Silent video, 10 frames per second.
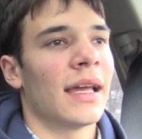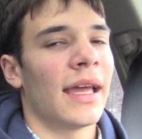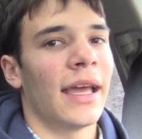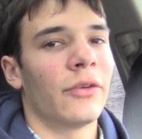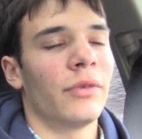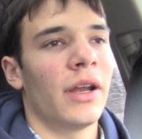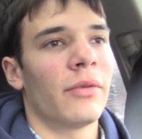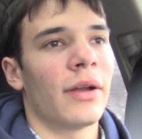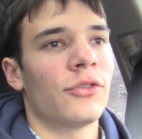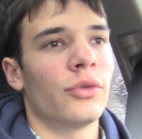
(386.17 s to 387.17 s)
and right
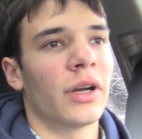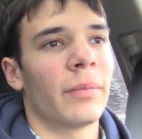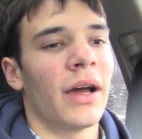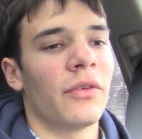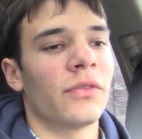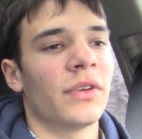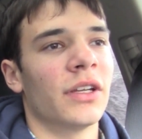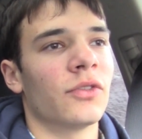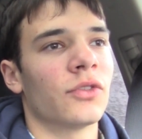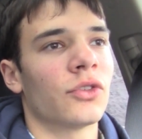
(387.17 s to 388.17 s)
around 200
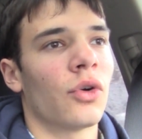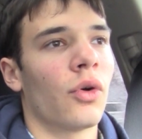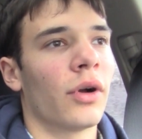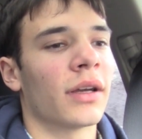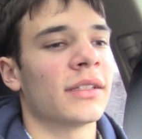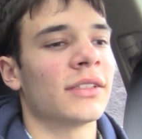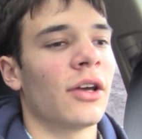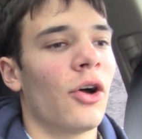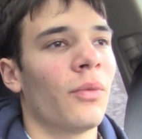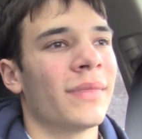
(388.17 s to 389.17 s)
pound-feet of torque.
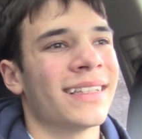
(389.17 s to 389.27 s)
So,